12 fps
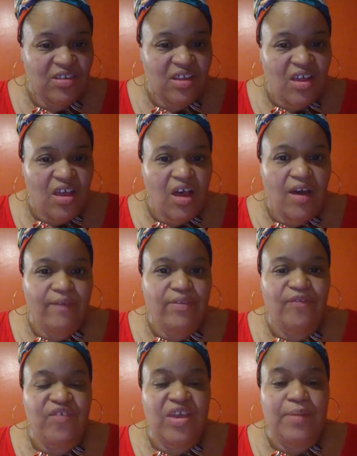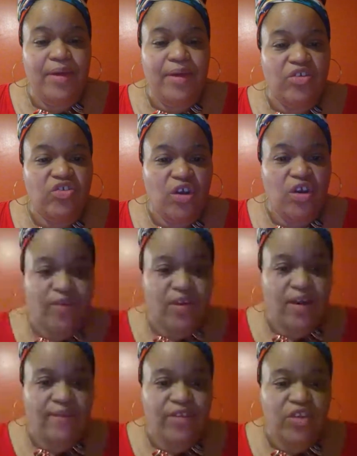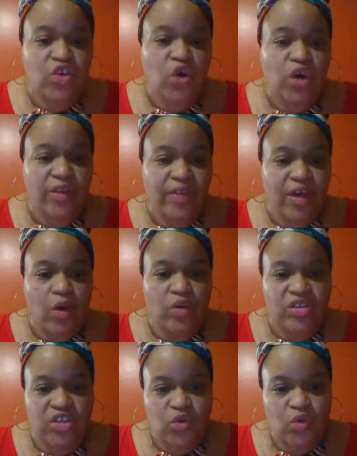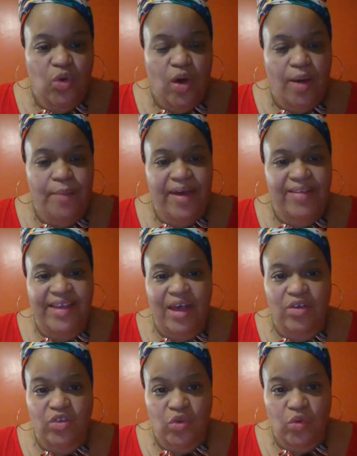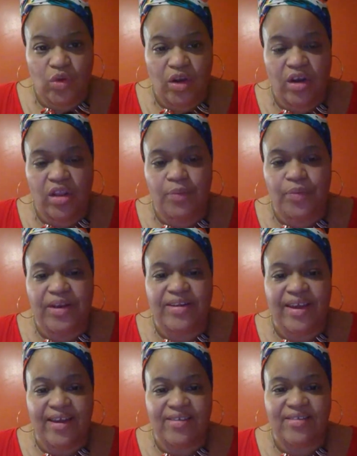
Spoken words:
of the female servant, of the daughter that goes into a man's household under the pretext